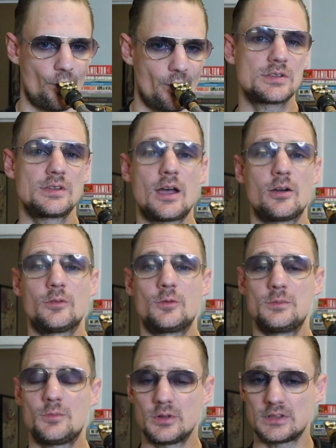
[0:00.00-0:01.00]
So now if
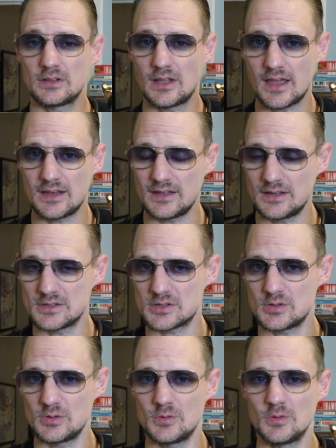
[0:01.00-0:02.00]
we put the line
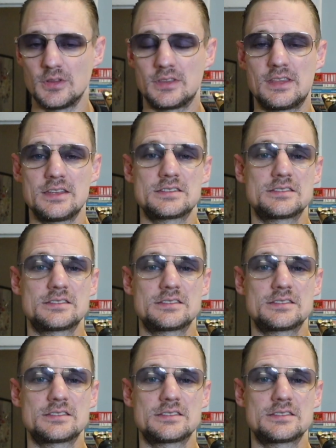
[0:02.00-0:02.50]
into this